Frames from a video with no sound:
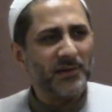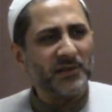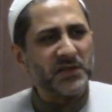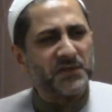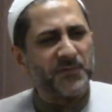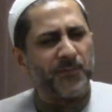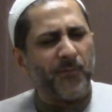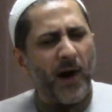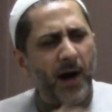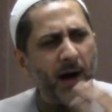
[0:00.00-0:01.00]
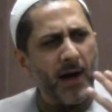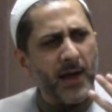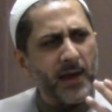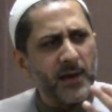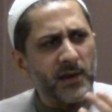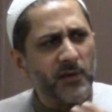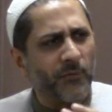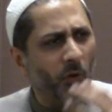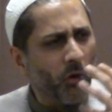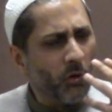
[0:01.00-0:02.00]
these fine,
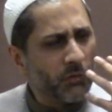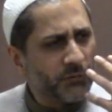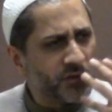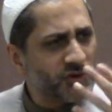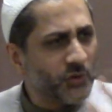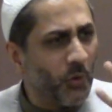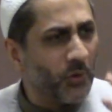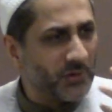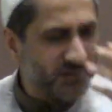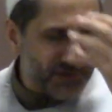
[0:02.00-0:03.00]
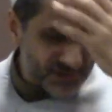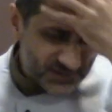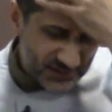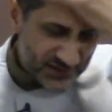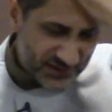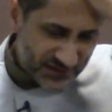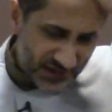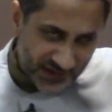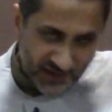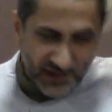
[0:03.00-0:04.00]
evolved souls
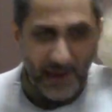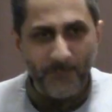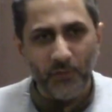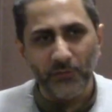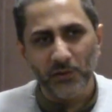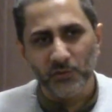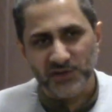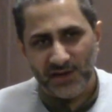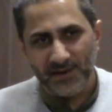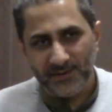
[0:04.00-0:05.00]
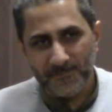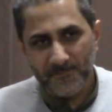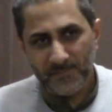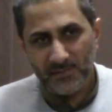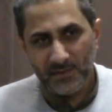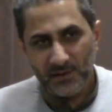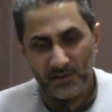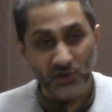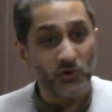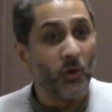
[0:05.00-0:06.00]
in the camp of Al Hussein
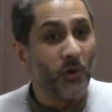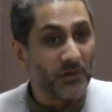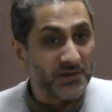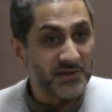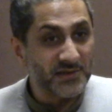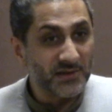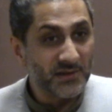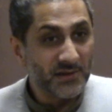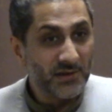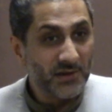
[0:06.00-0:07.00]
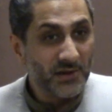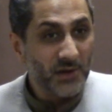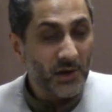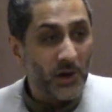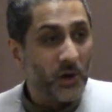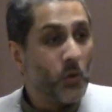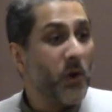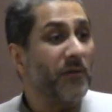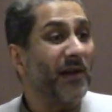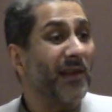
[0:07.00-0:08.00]
the souls who
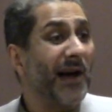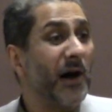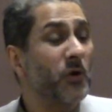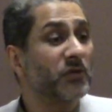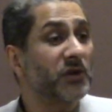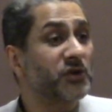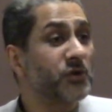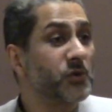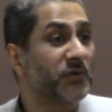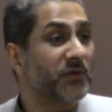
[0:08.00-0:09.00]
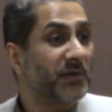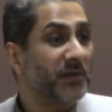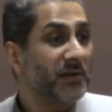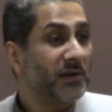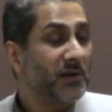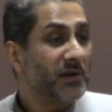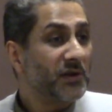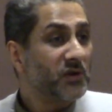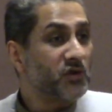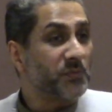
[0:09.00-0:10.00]
have allowed the truth
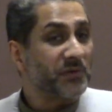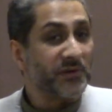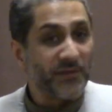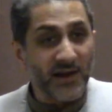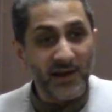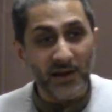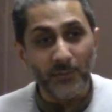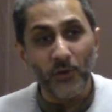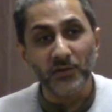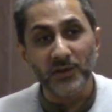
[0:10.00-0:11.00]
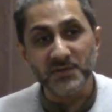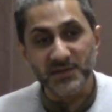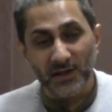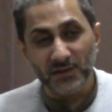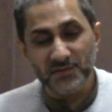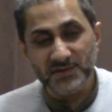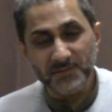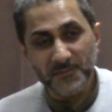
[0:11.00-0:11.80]
to prevail upon themselves.